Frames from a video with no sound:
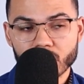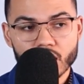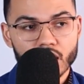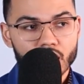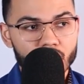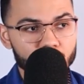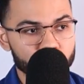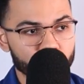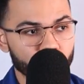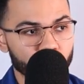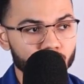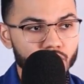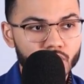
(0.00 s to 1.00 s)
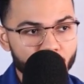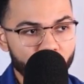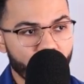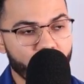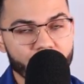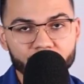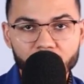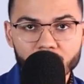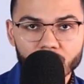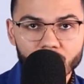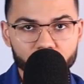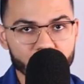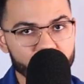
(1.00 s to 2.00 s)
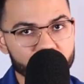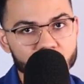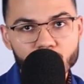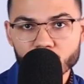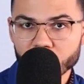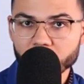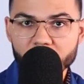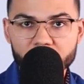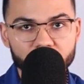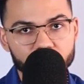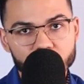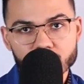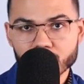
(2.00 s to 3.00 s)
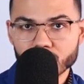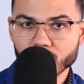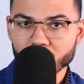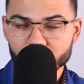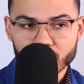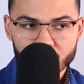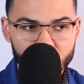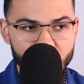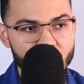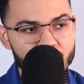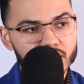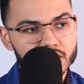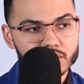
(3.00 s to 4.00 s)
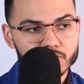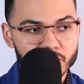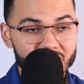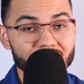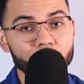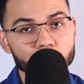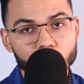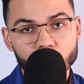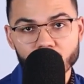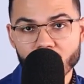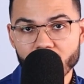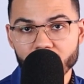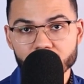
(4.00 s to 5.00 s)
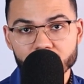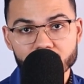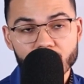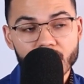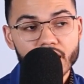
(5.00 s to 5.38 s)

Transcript: And so you're having continuous meetings with clients, potential clients,